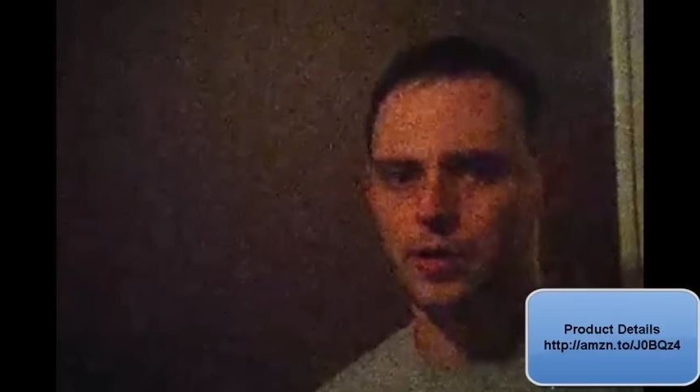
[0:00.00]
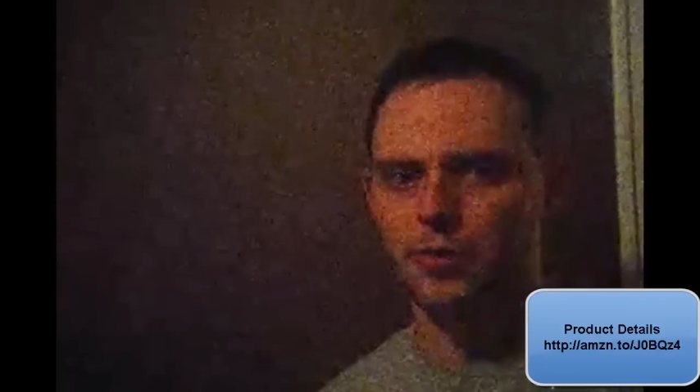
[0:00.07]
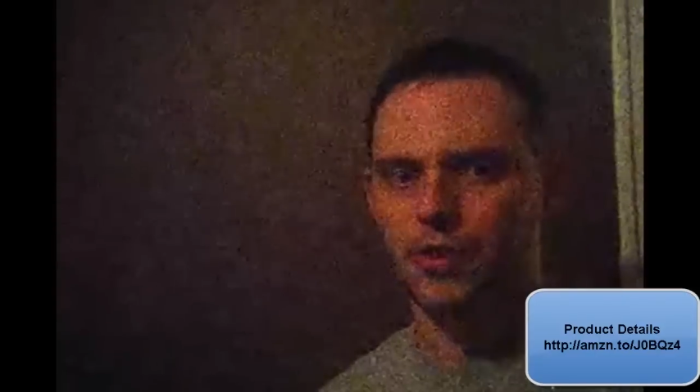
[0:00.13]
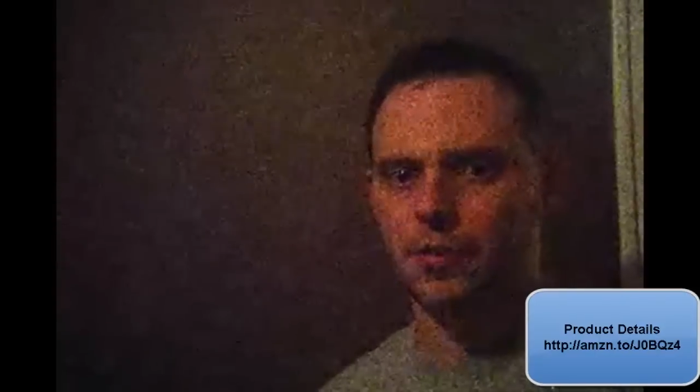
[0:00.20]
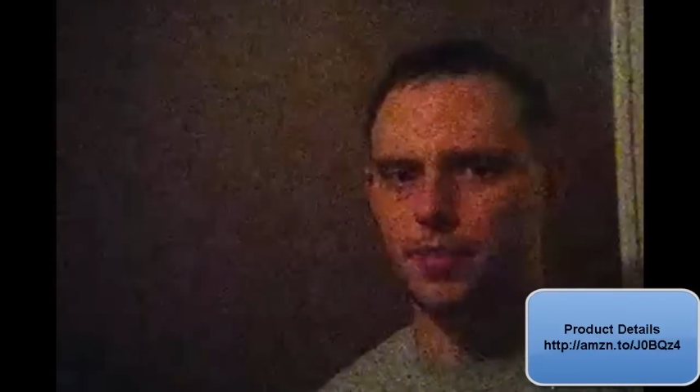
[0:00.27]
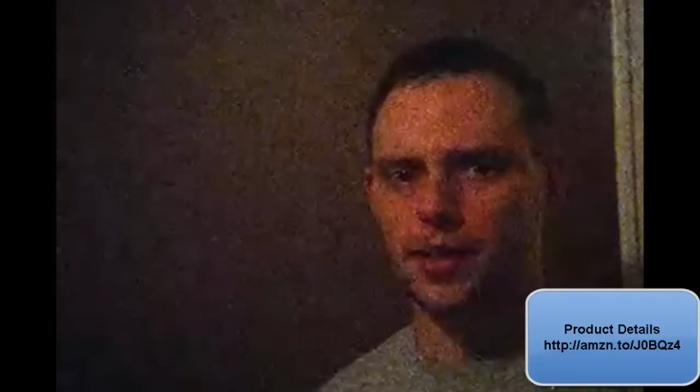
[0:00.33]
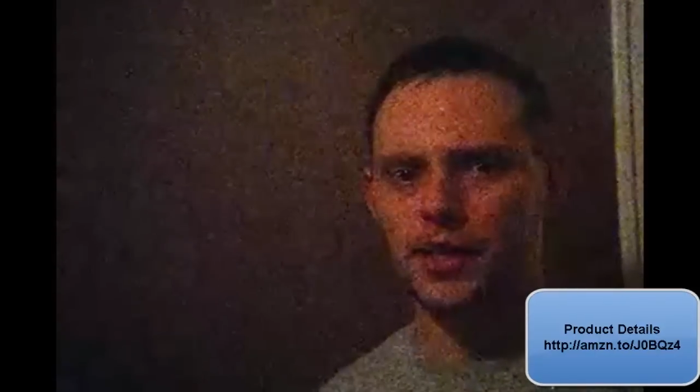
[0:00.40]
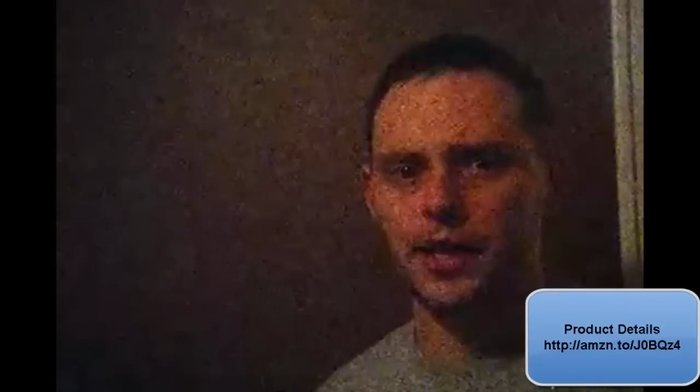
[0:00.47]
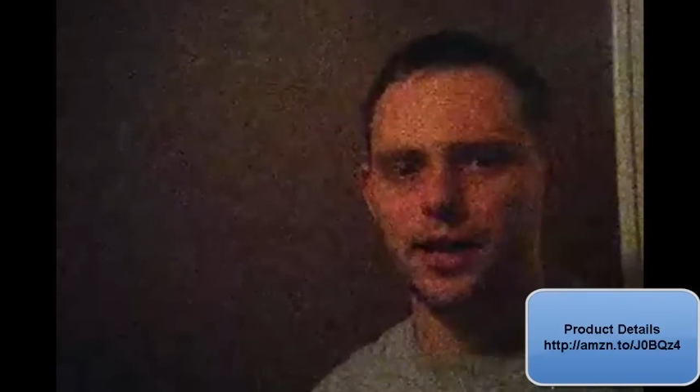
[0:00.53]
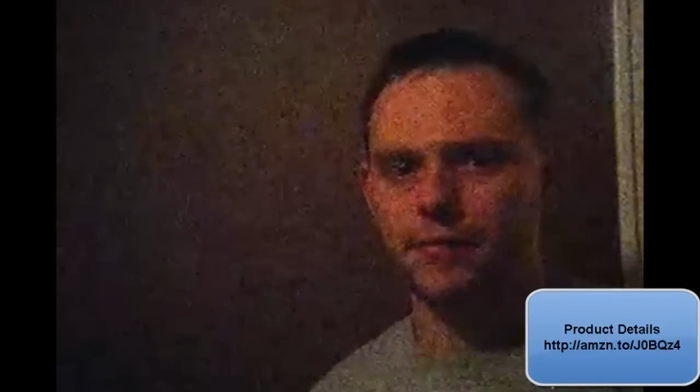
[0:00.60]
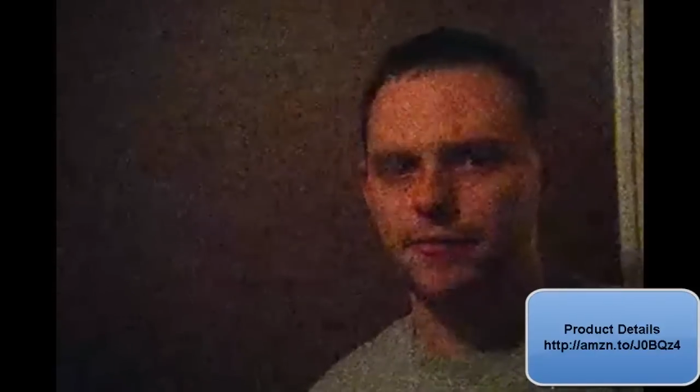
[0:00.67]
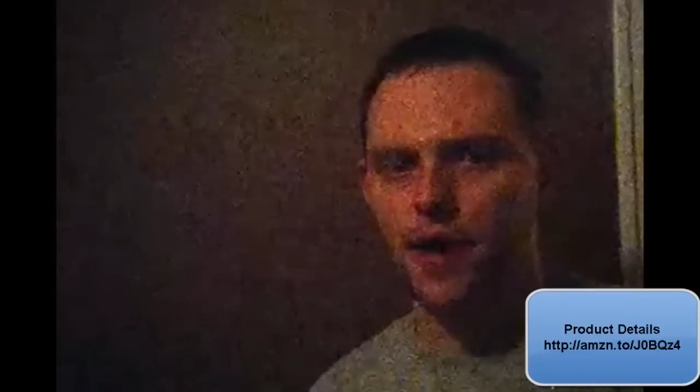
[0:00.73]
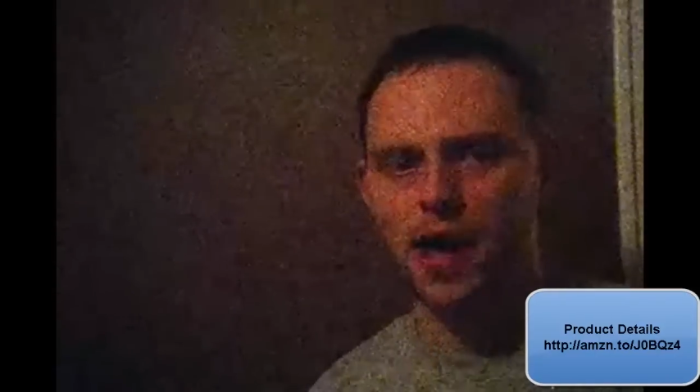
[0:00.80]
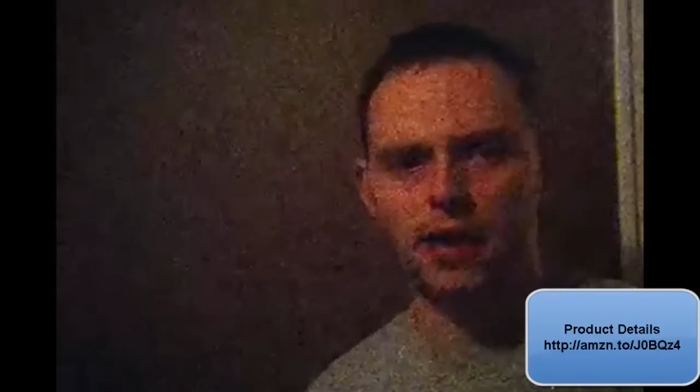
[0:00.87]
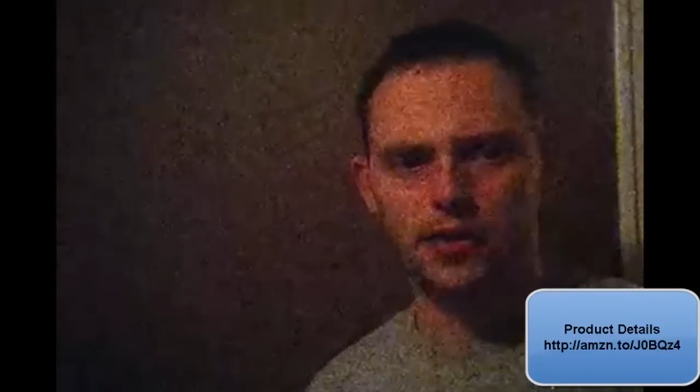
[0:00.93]
just like with a
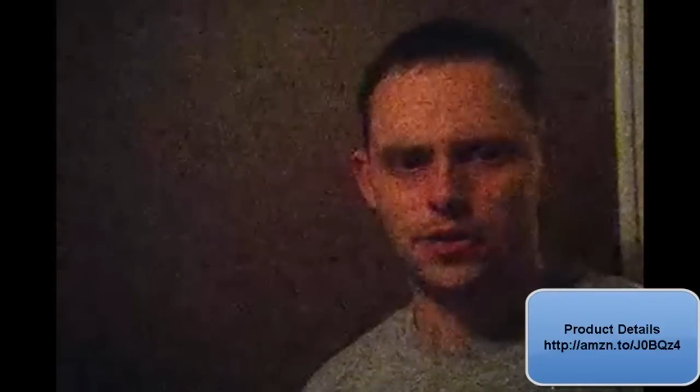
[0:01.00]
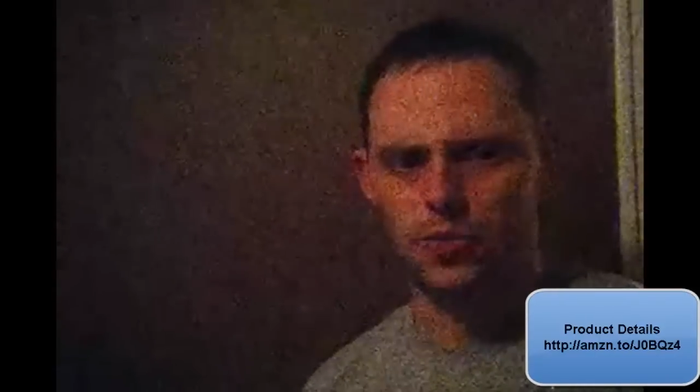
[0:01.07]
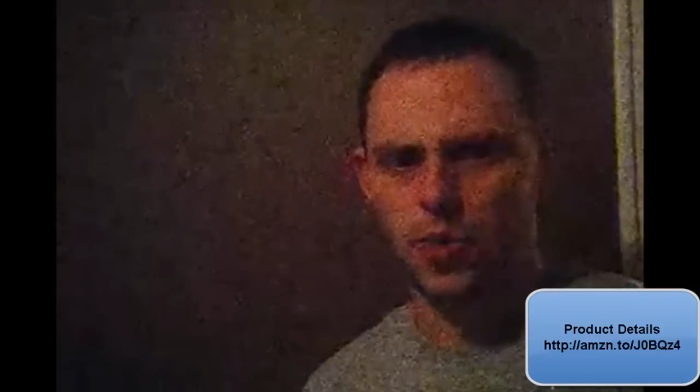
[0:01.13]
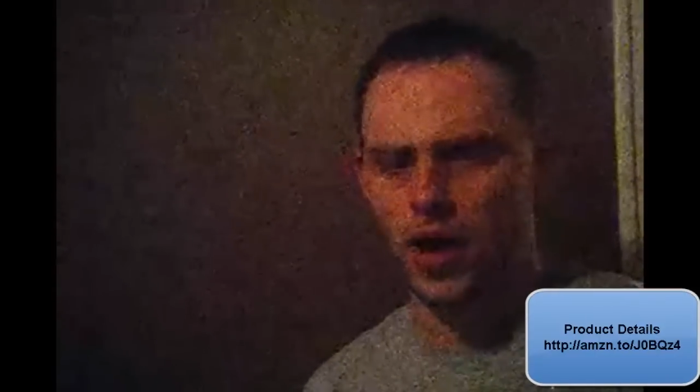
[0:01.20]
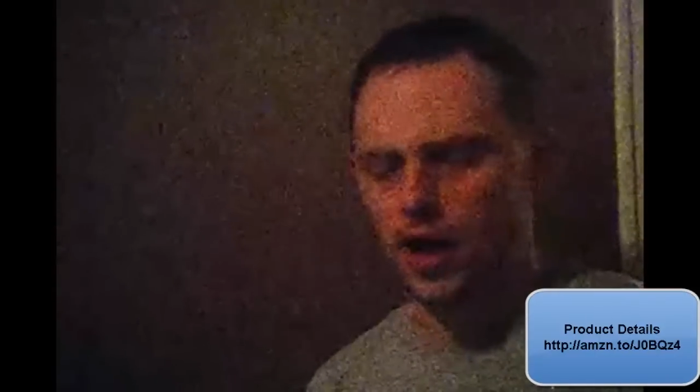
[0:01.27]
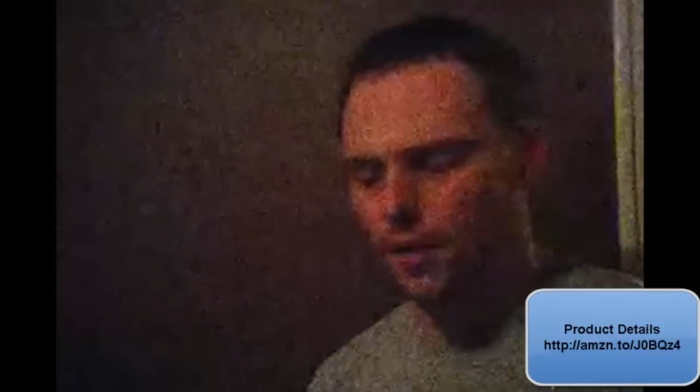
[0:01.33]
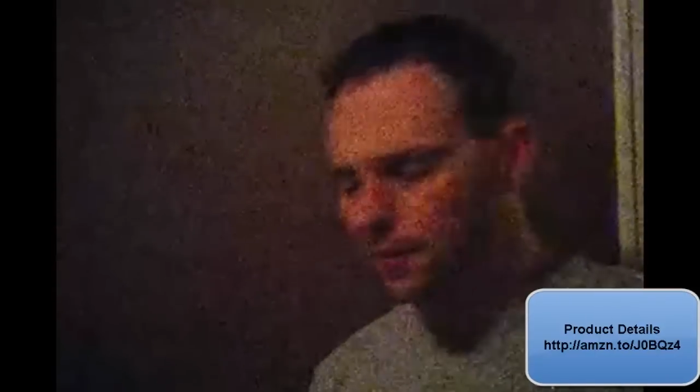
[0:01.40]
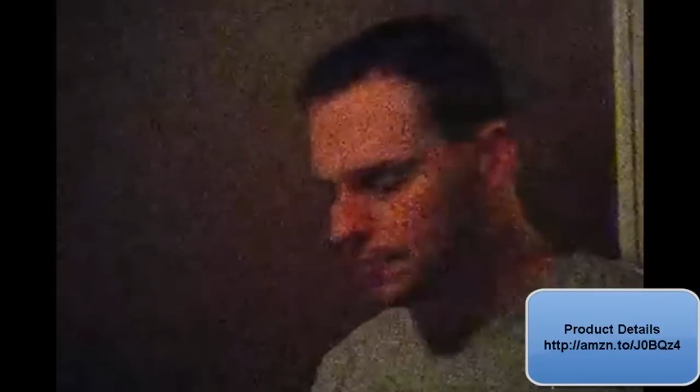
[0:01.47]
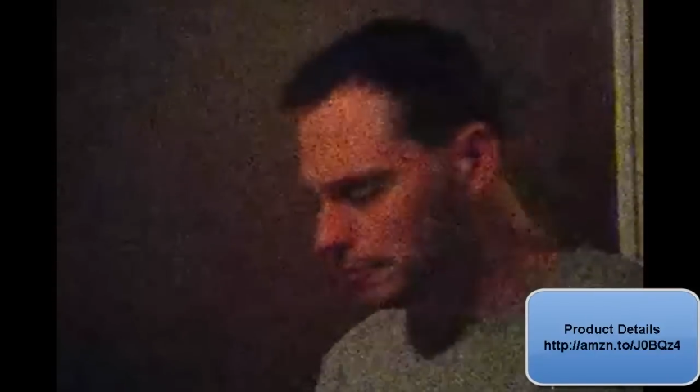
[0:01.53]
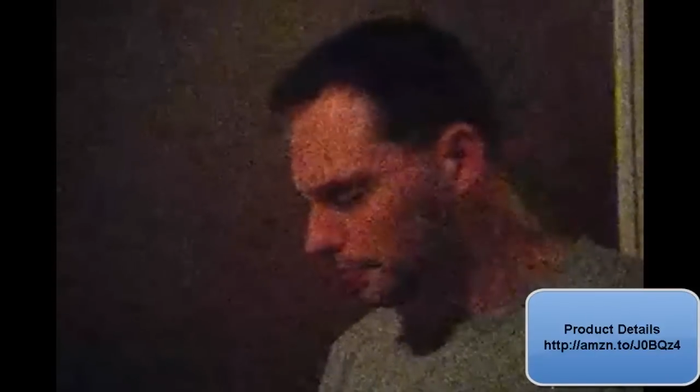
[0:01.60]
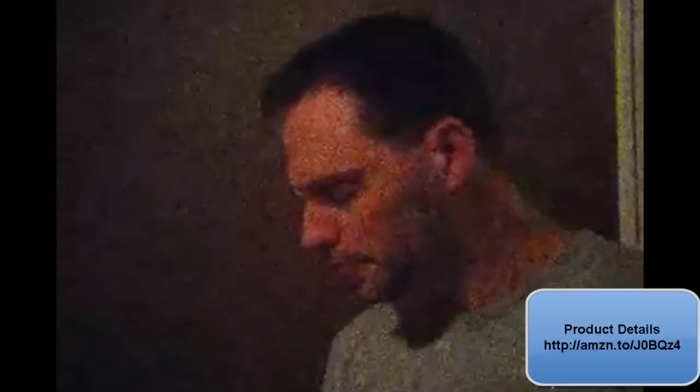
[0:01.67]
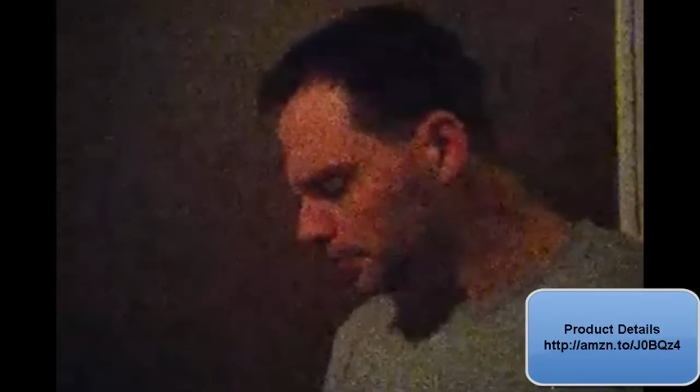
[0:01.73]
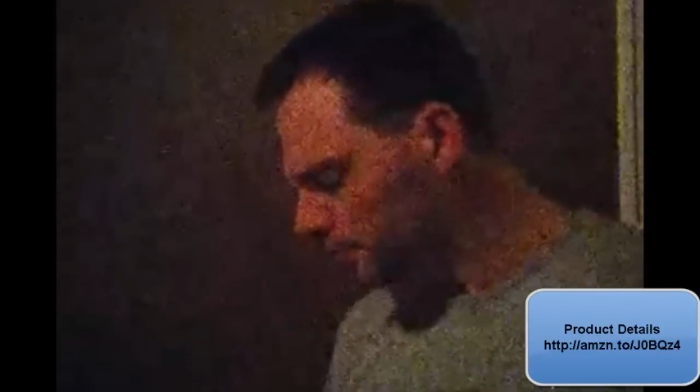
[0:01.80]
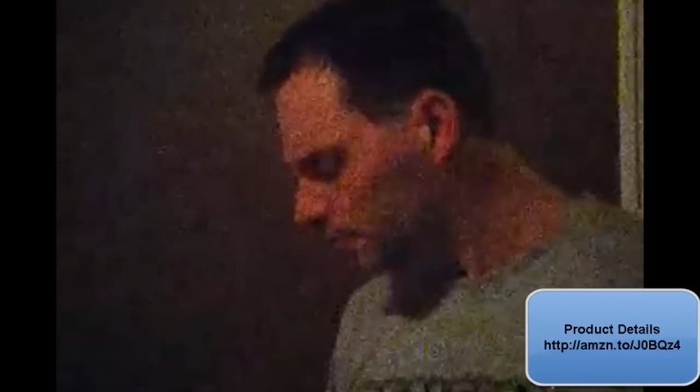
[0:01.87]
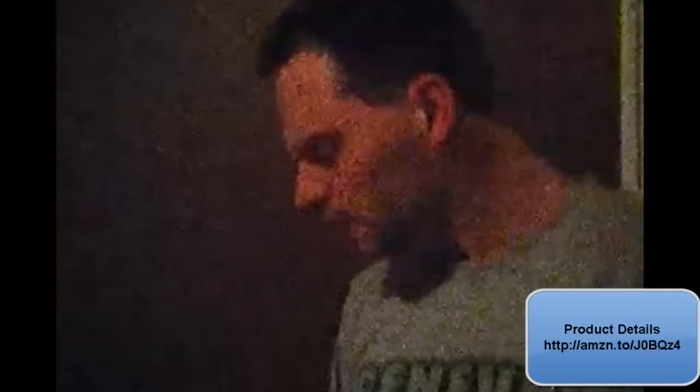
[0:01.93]
PDF file as well.
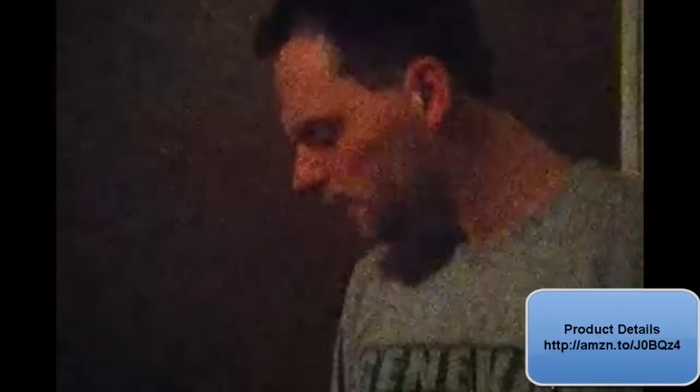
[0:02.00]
